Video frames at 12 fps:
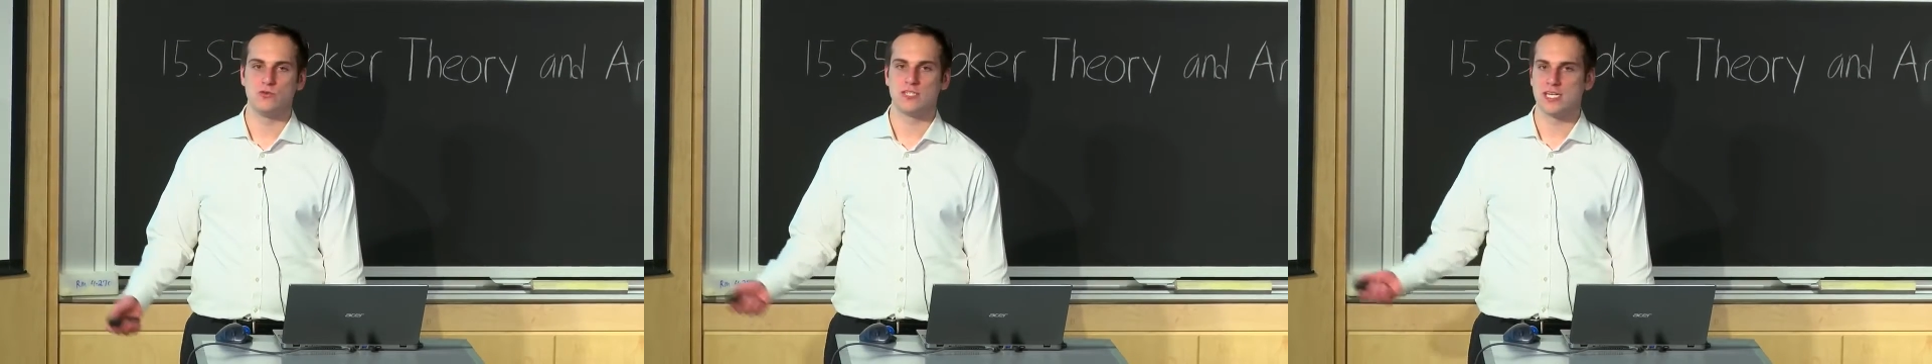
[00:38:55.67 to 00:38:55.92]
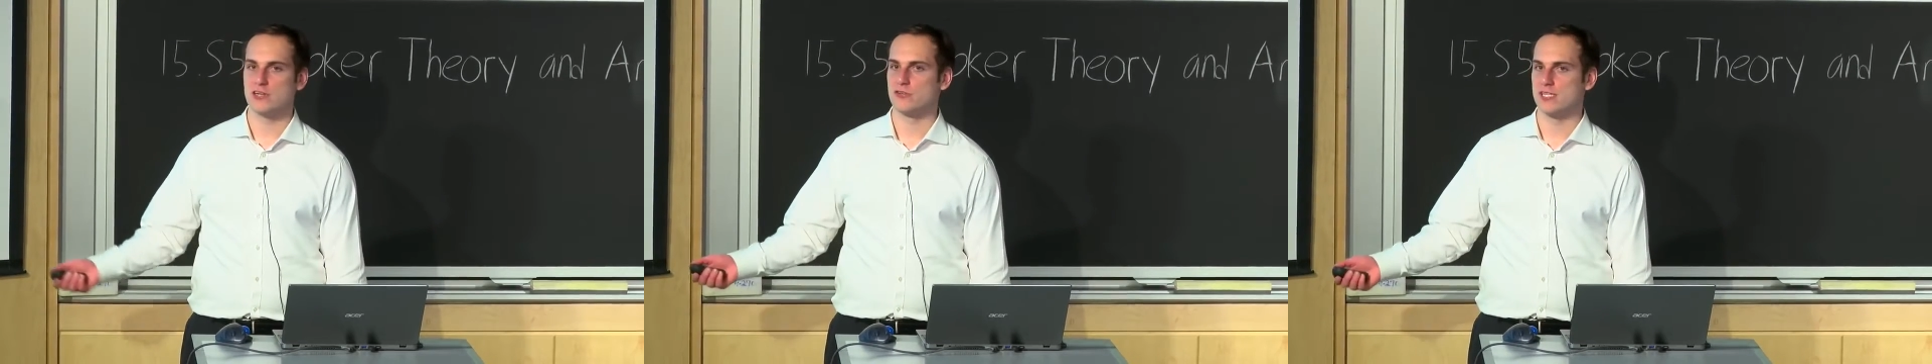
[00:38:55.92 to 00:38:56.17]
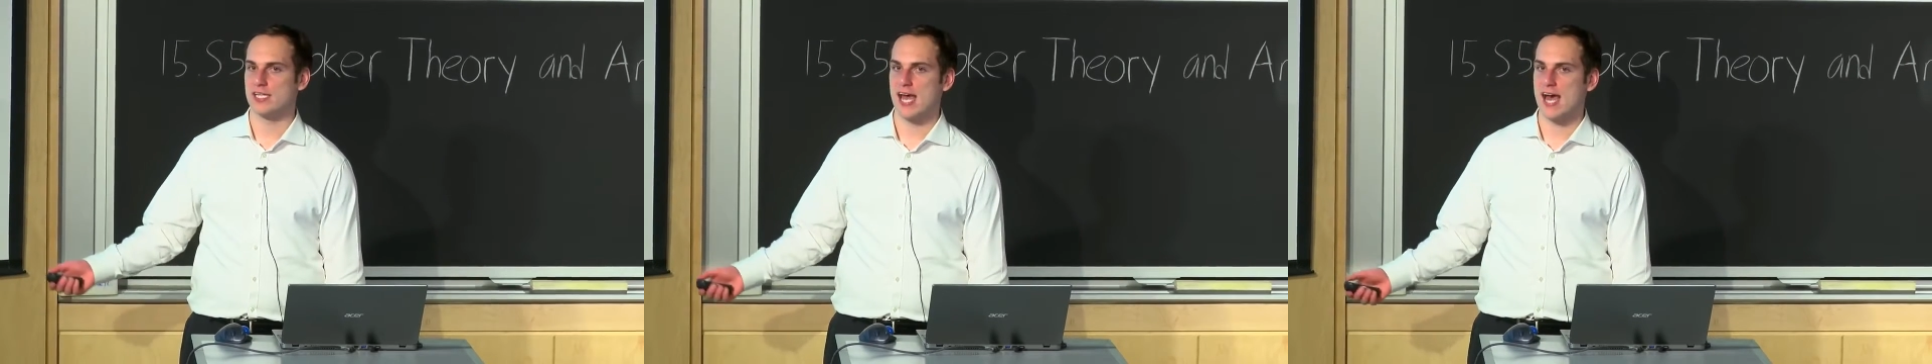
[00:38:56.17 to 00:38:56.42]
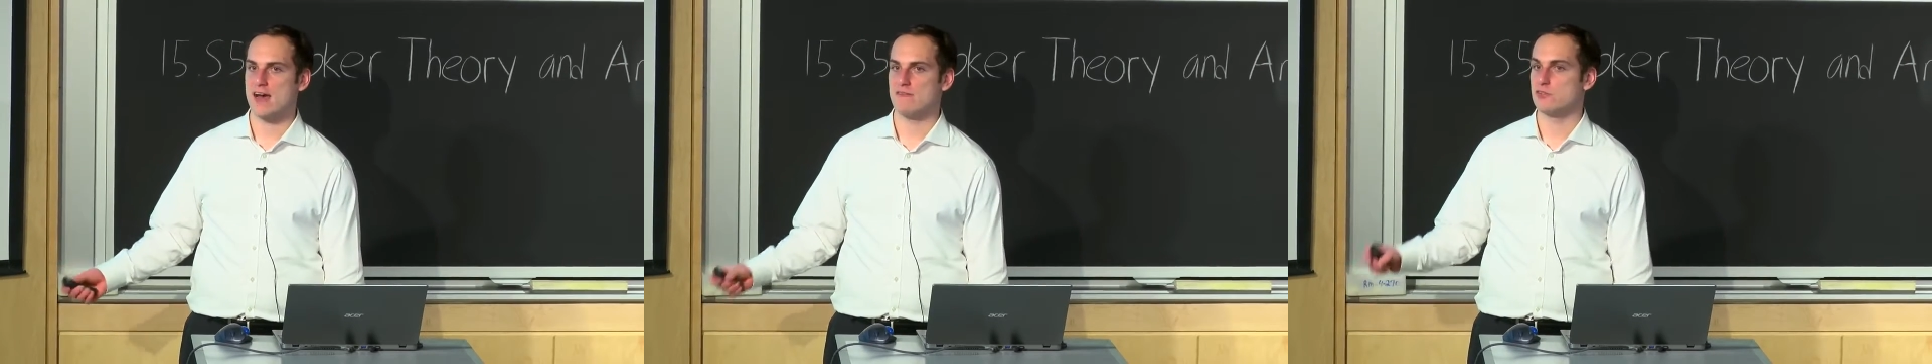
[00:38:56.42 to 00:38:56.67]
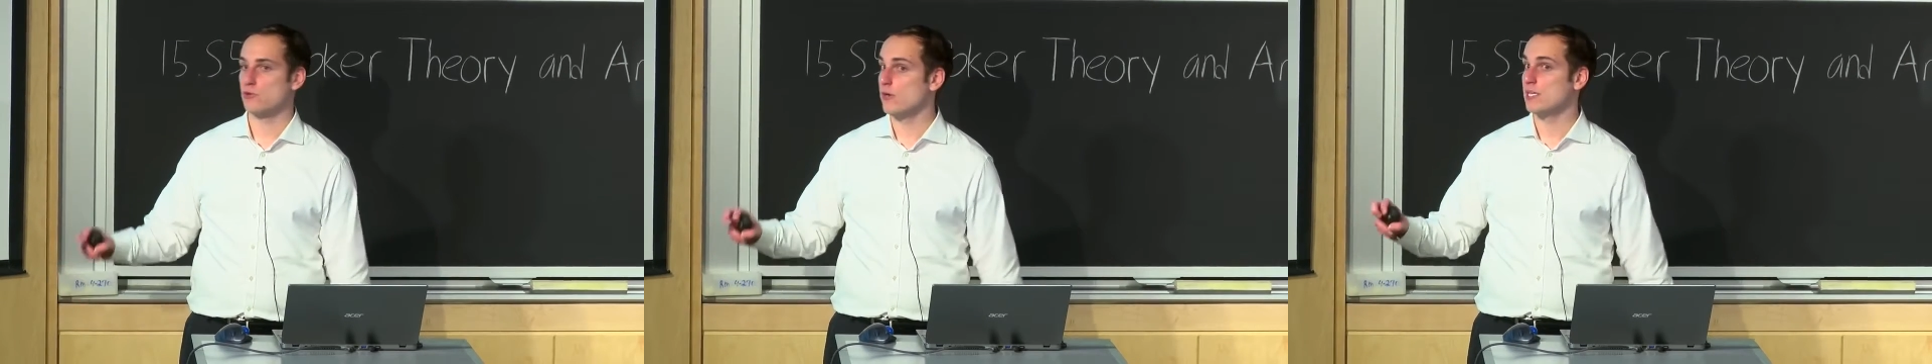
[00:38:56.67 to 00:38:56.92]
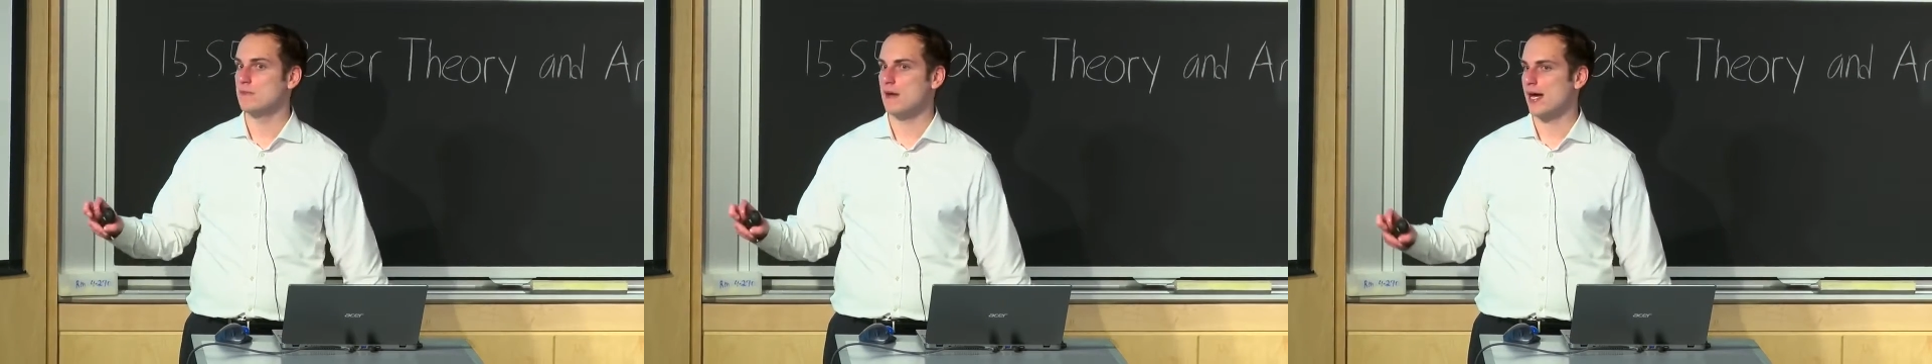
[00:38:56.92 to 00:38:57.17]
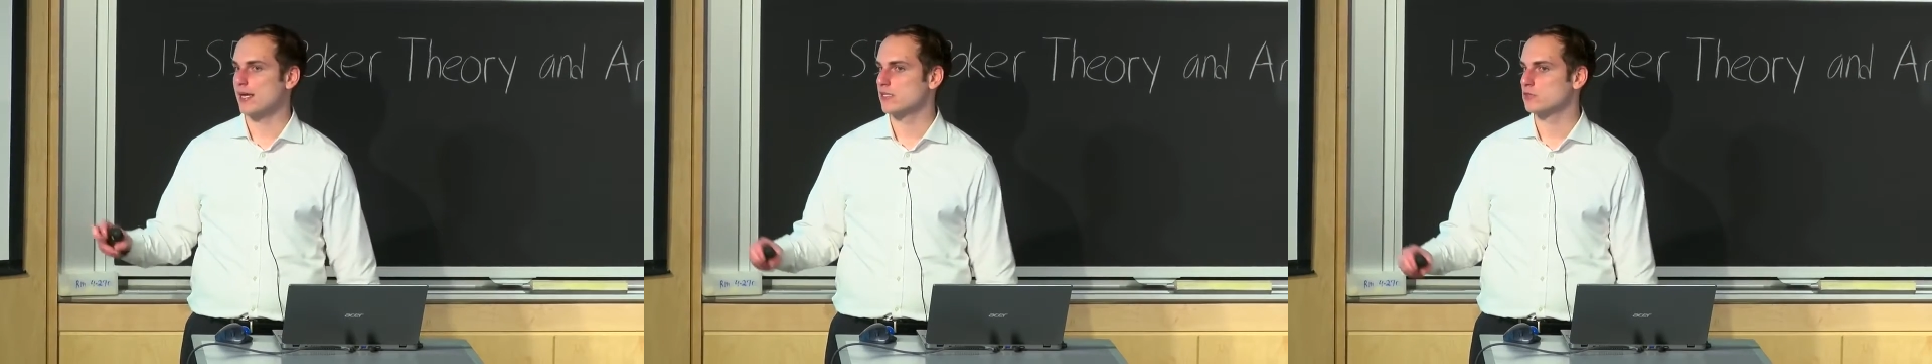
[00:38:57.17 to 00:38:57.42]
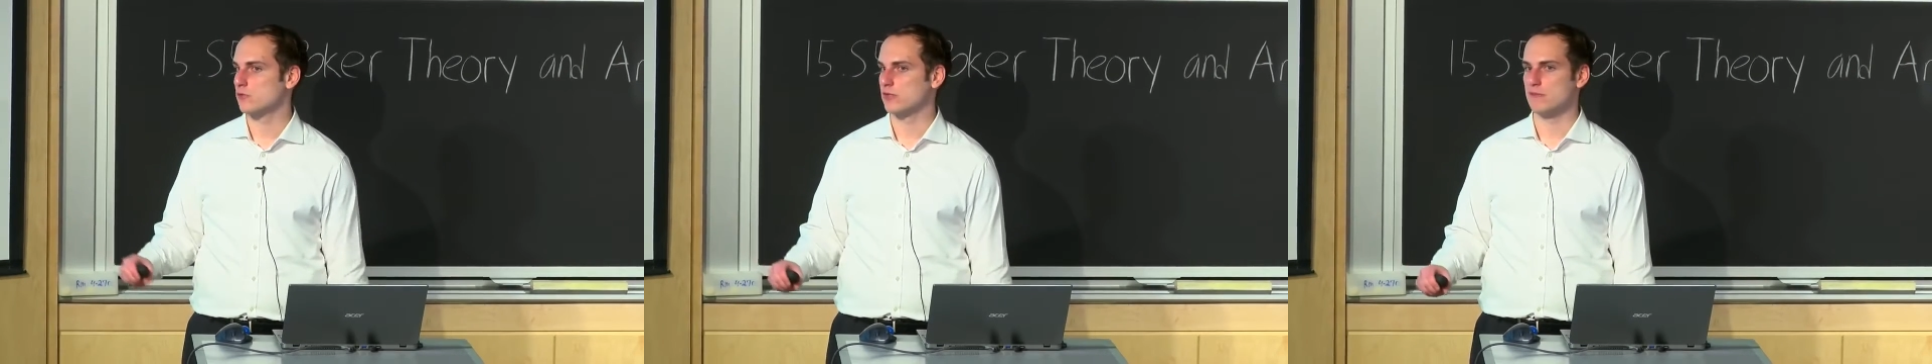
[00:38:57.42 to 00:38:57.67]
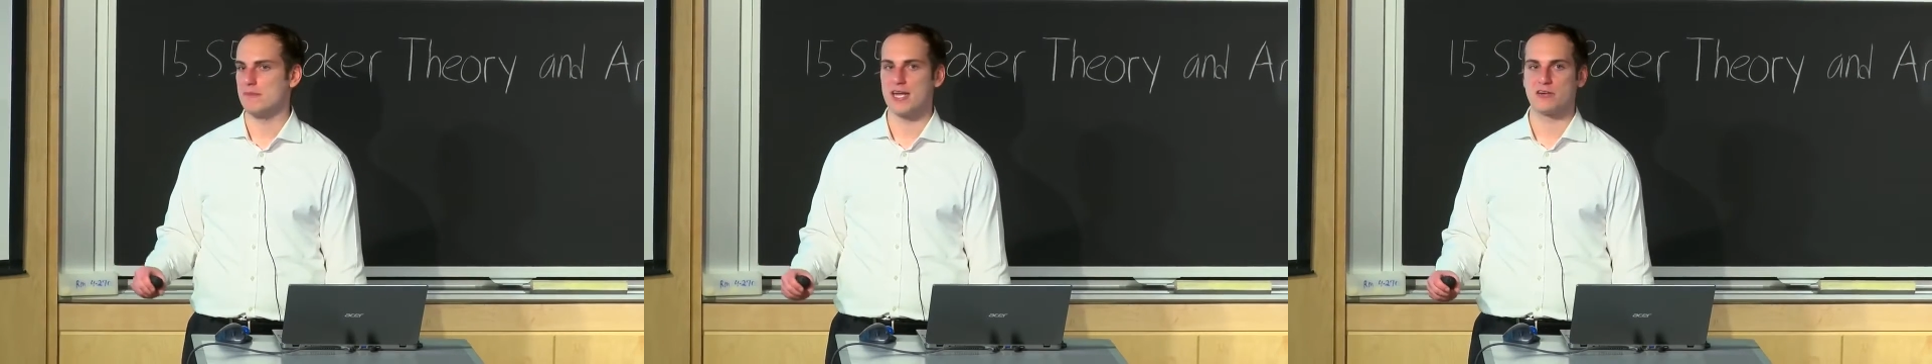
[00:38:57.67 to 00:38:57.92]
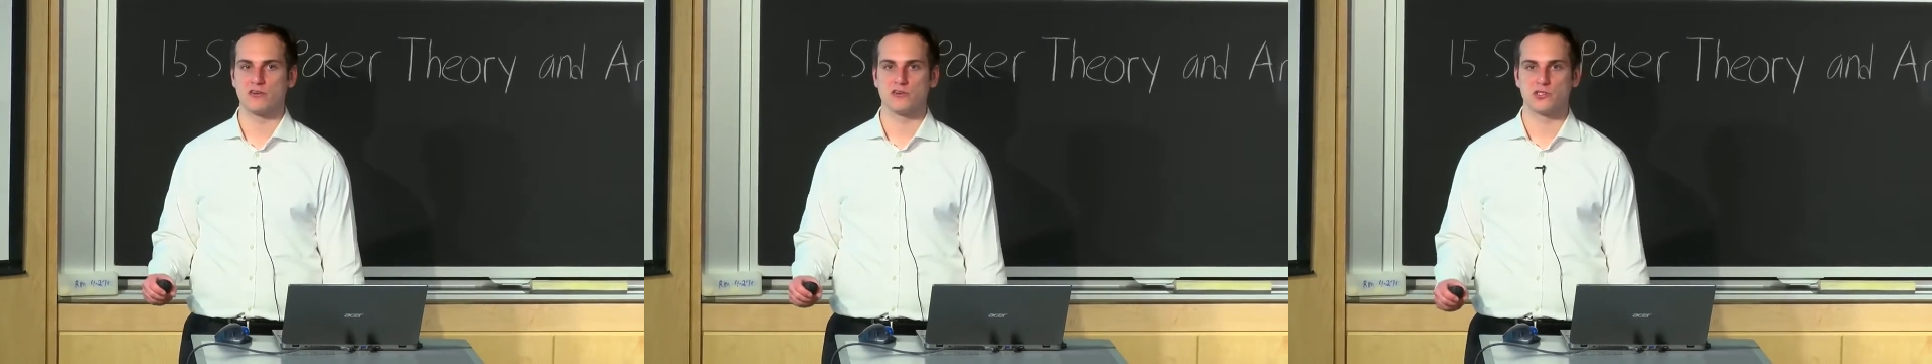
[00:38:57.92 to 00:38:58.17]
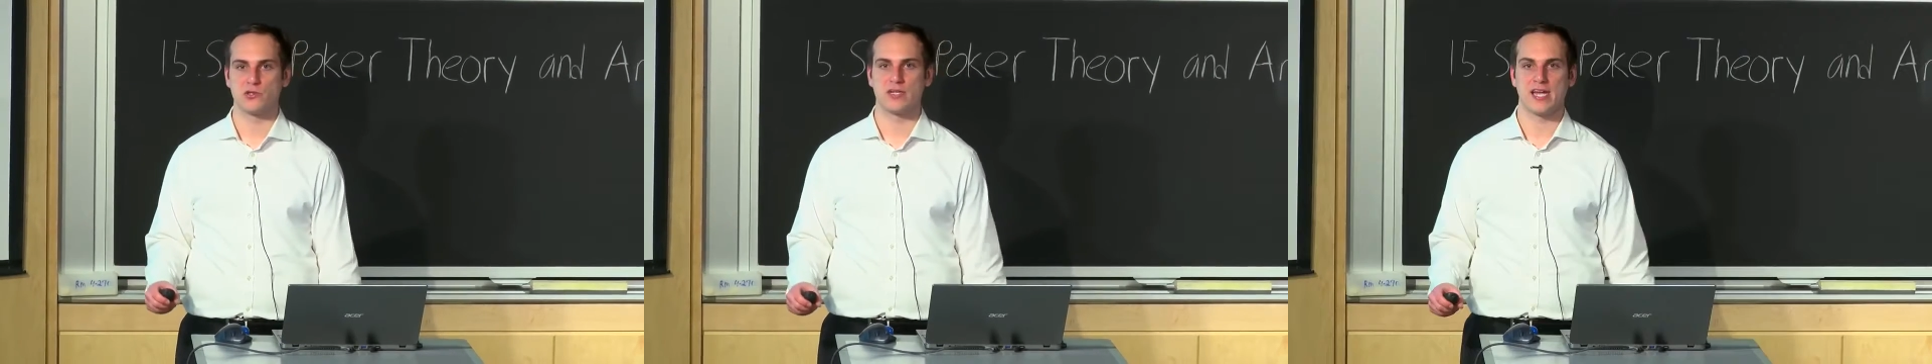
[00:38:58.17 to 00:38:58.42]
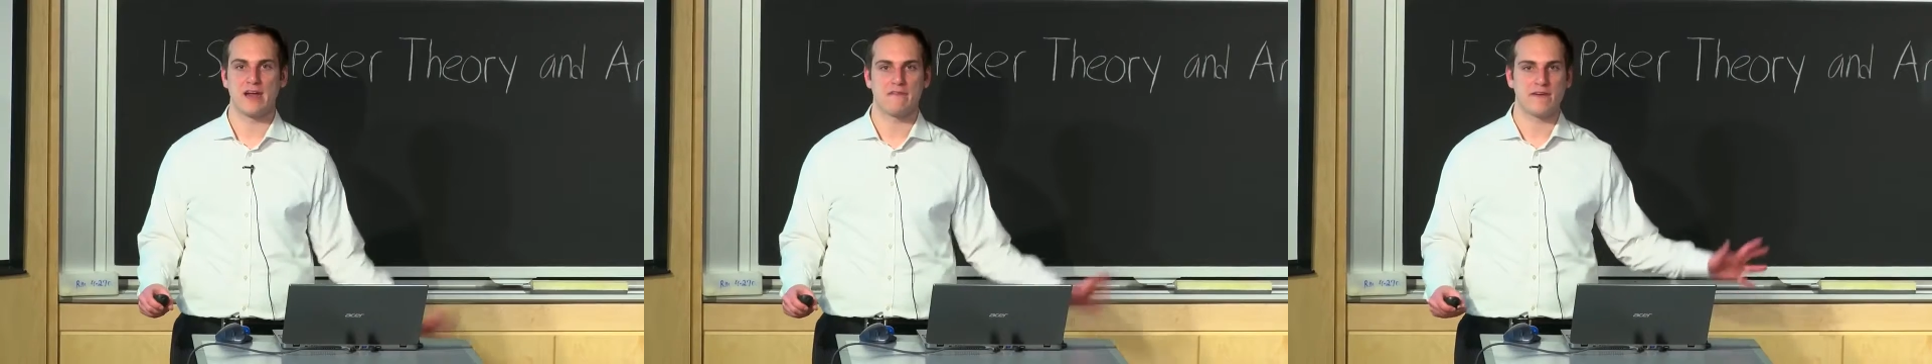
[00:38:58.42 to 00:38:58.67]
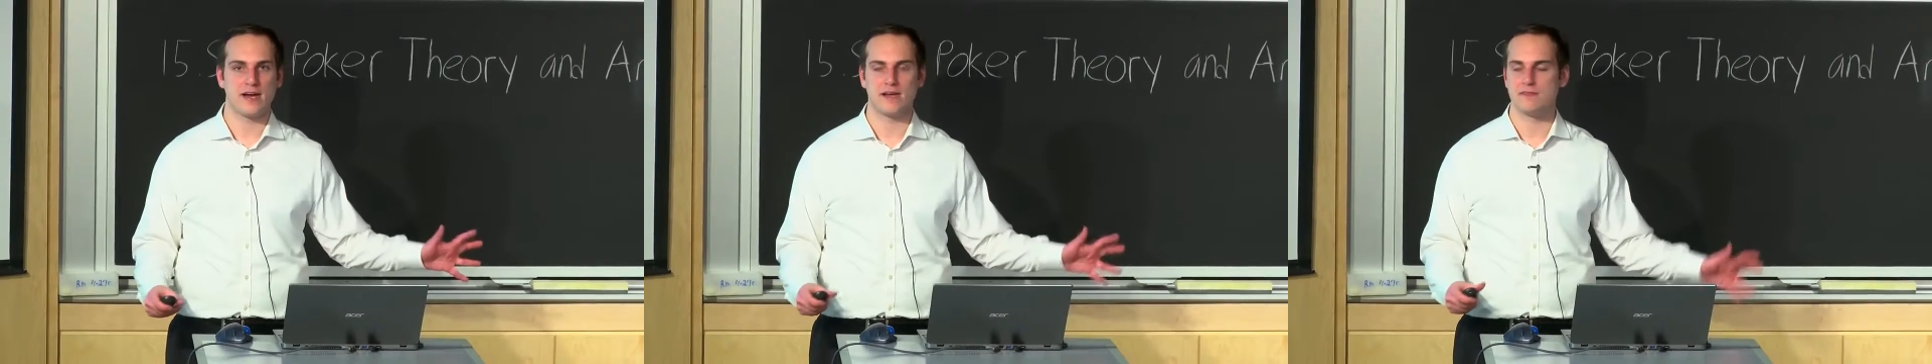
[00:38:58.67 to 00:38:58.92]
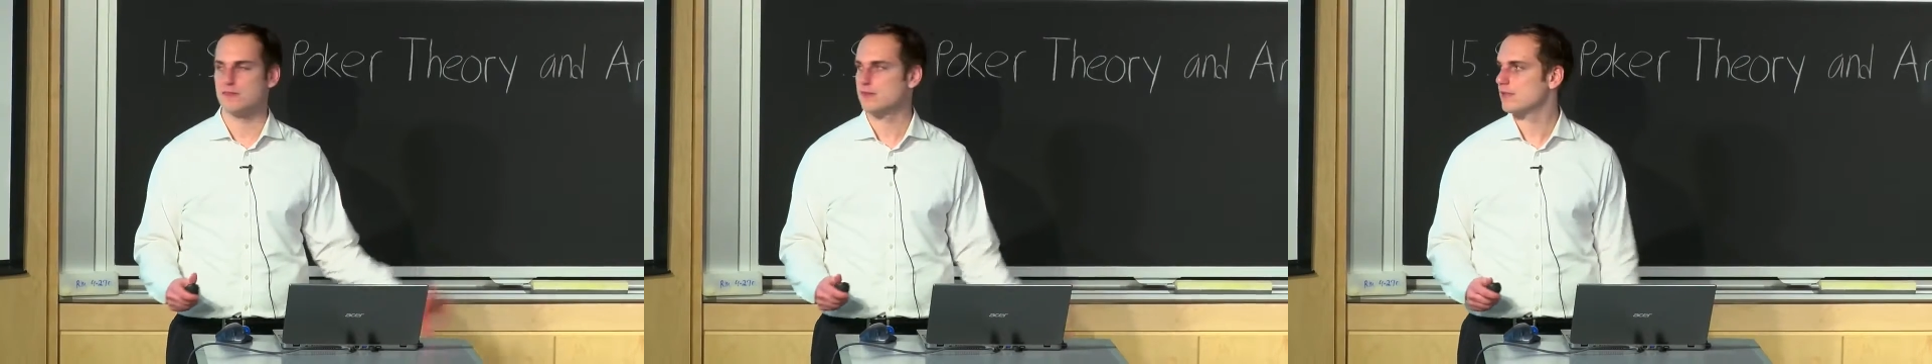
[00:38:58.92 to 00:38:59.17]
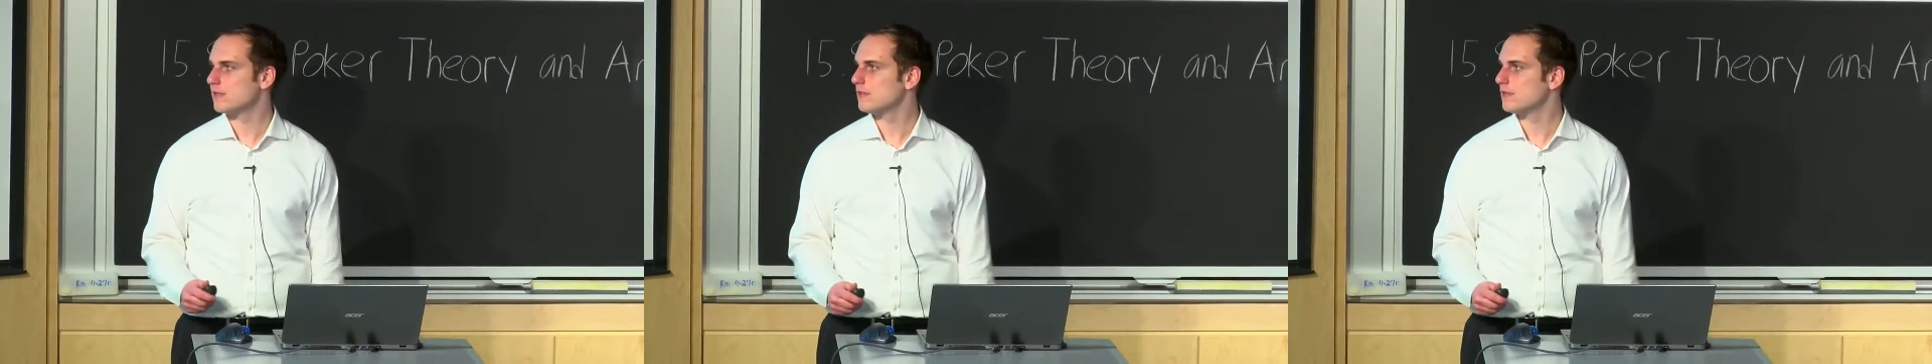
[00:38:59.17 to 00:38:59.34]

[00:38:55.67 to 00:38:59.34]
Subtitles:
didn't really have 20 buy-ins worth of bankroll, you only had 5.